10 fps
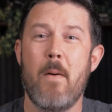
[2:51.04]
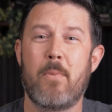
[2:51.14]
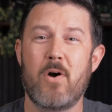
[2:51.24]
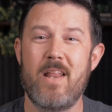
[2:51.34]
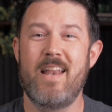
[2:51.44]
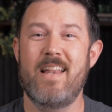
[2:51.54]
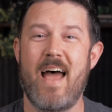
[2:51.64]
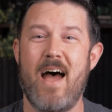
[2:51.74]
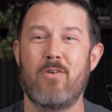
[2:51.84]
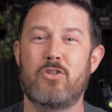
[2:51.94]
put it
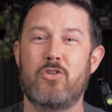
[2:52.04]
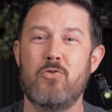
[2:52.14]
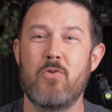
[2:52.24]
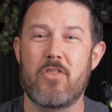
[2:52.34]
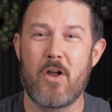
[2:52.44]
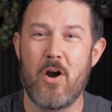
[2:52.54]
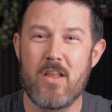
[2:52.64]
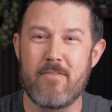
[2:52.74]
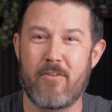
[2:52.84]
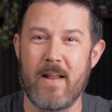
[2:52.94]
down to 30
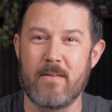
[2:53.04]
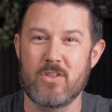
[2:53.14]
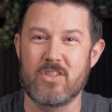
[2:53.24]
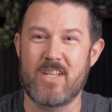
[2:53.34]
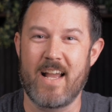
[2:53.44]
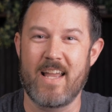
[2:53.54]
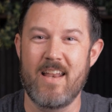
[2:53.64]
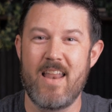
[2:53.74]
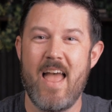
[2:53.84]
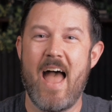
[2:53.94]
frames a
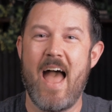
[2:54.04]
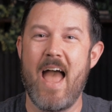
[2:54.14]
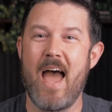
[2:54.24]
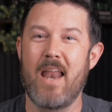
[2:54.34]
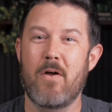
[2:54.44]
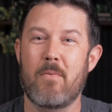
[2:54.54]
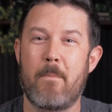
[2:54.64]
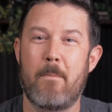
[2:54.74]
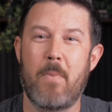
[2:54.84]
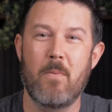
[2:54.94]
second, and
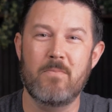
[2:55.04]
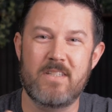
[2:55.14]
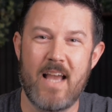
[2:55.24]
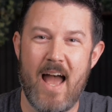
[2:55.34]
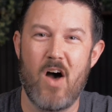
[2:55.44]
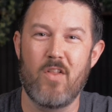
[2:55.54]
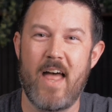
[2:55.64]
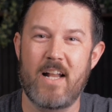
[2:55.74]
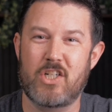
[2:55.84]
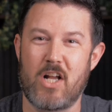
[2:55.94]
bump down
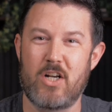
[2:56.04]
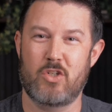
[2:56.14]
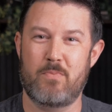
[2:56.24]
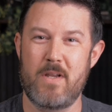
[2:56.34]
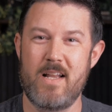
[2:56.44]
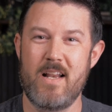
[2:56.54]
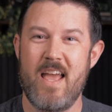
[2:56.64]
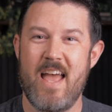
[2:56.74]
that shutter speed,